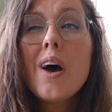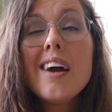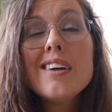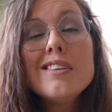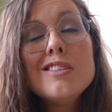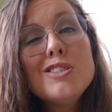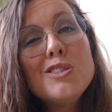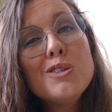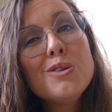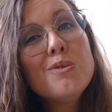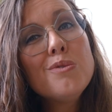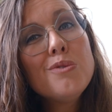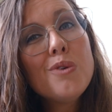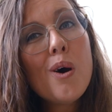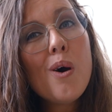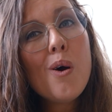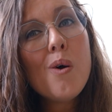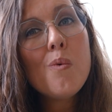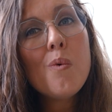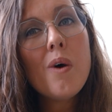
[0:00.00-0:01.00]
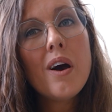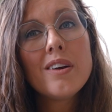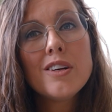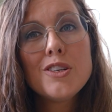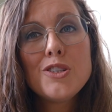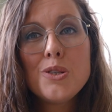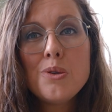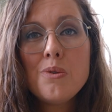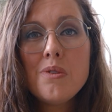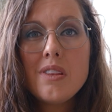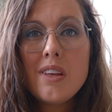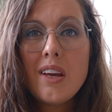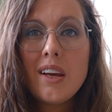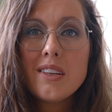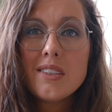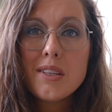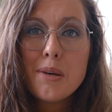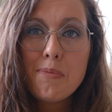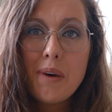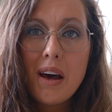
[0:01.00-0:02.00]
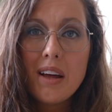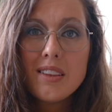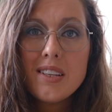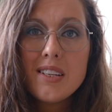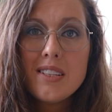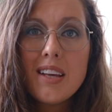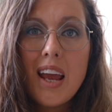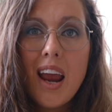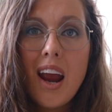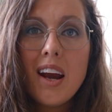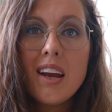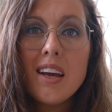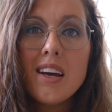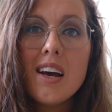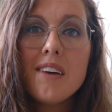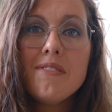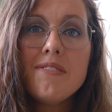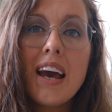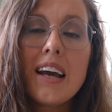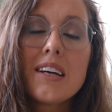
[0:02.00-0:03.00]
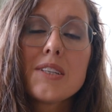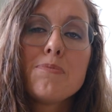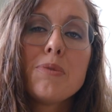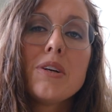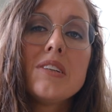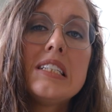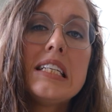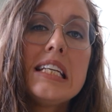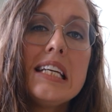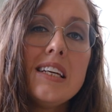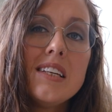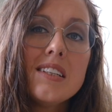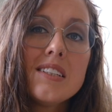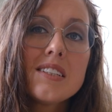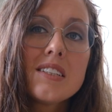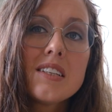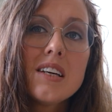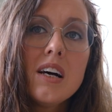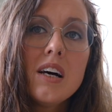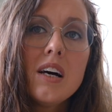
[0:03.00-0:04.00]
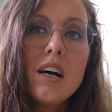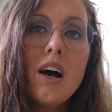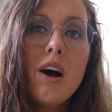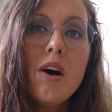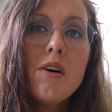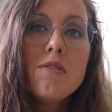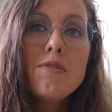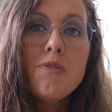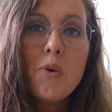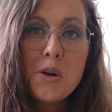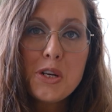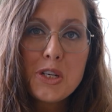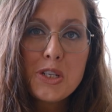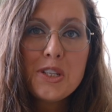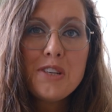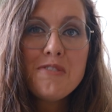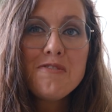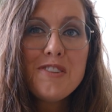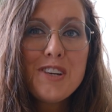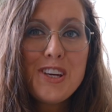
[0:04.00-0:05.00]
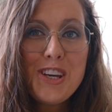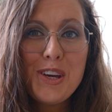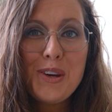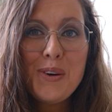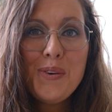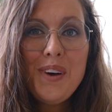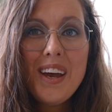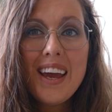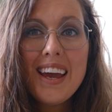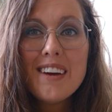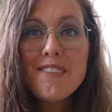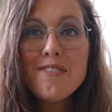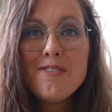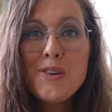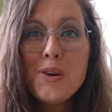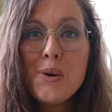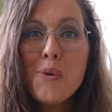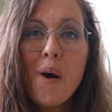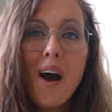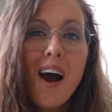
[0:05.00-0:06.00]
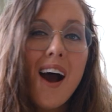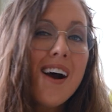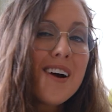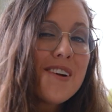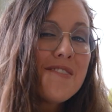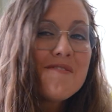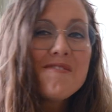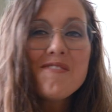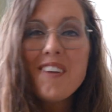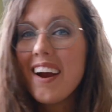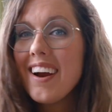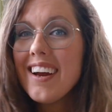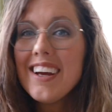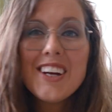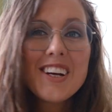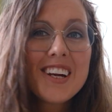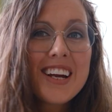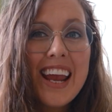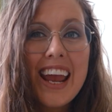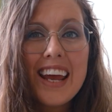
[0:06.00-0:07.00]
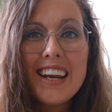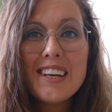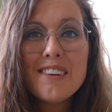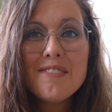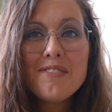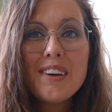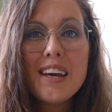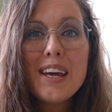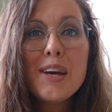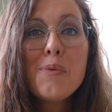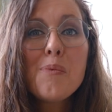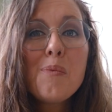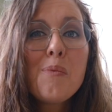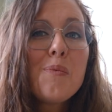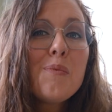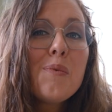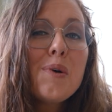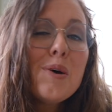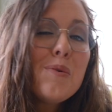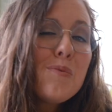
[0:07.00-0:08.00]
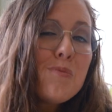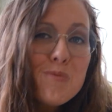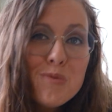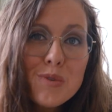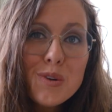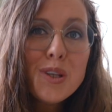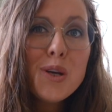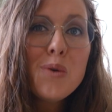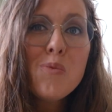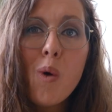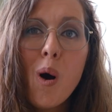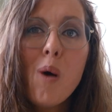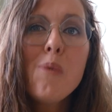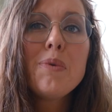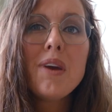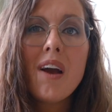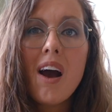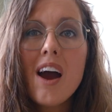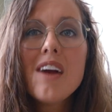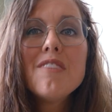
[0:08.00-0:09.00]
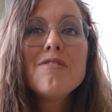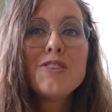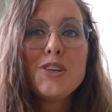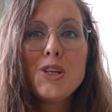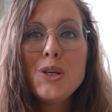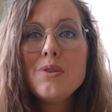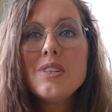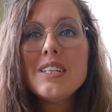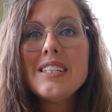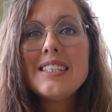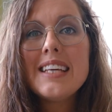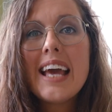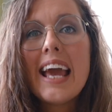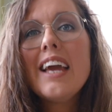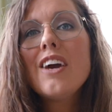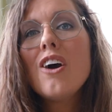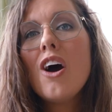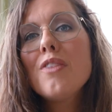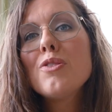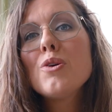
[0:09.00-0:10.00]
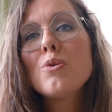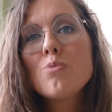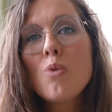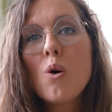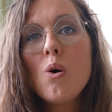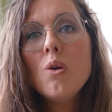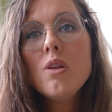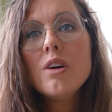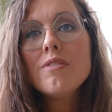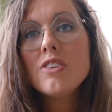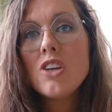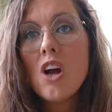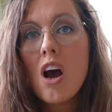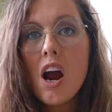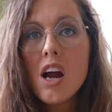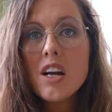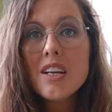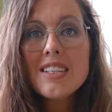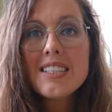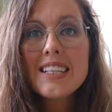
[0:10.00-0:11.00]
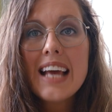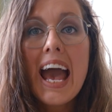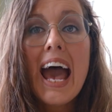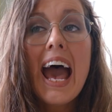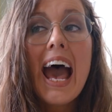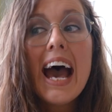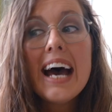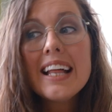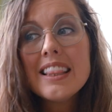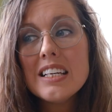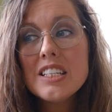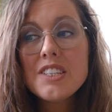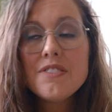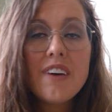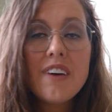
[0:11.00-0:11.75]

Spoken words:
I do know one or two things about this area of expertise. Fortunately for you, if you aren't very creative, it really won't be hard for you to take on the role of an artist at this